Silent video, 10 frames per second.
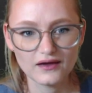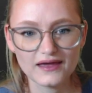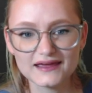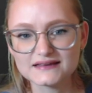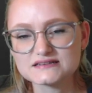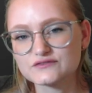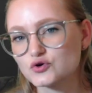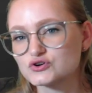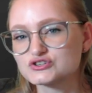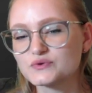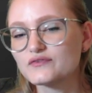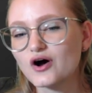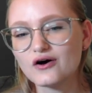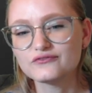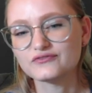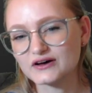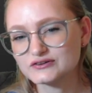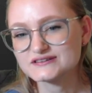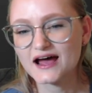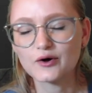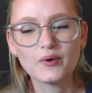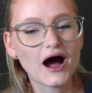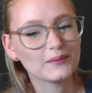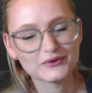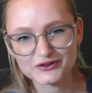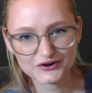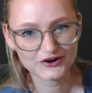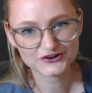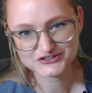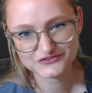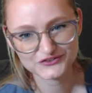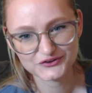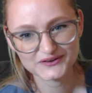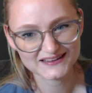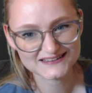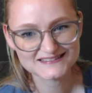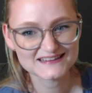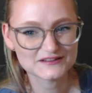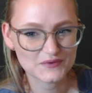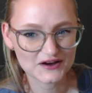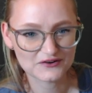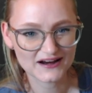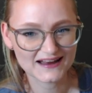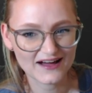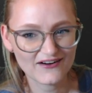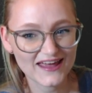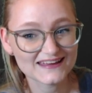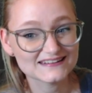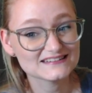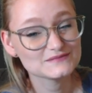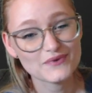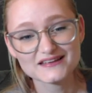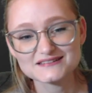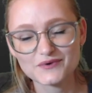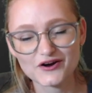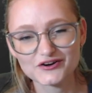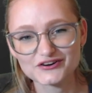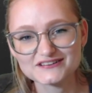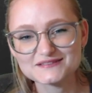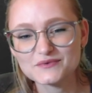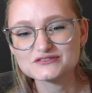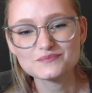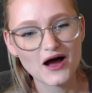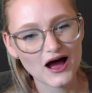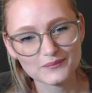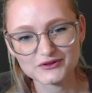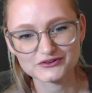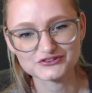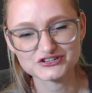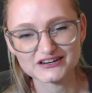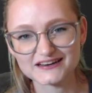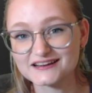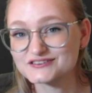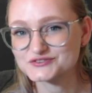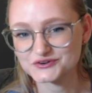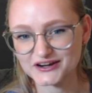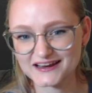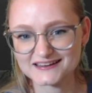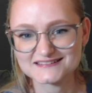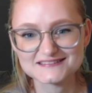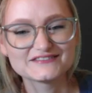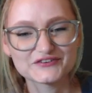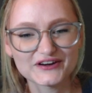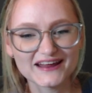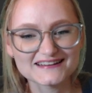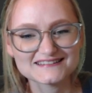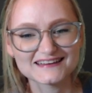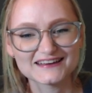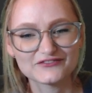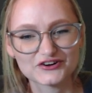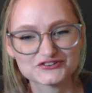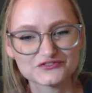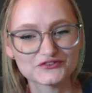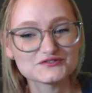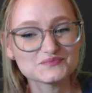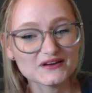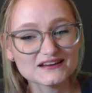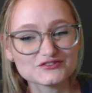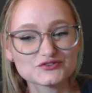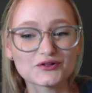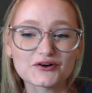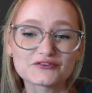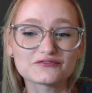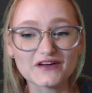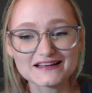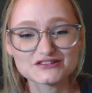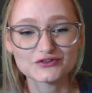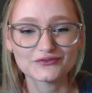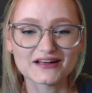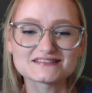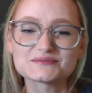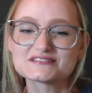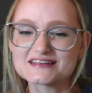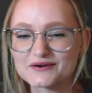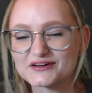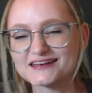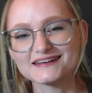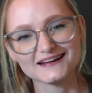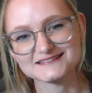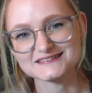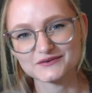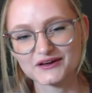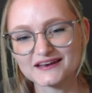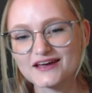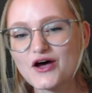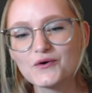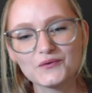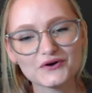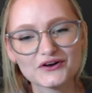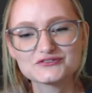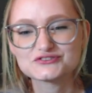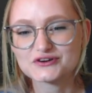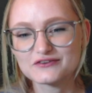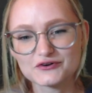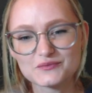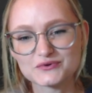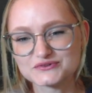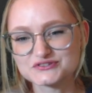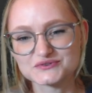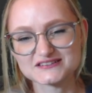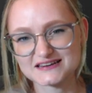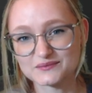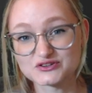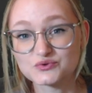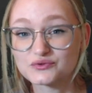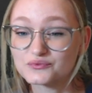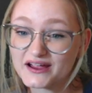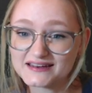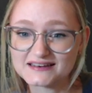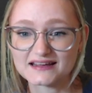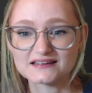And of course we've all felt how popular Urshifu is in the meta right now, and its best partner is the most popular genie, Tornadus. Tornadus can give Urshifu speed control over faster threats with Tailwind and Icy Wind, or go straight for a boost to its damage with Rain Dance.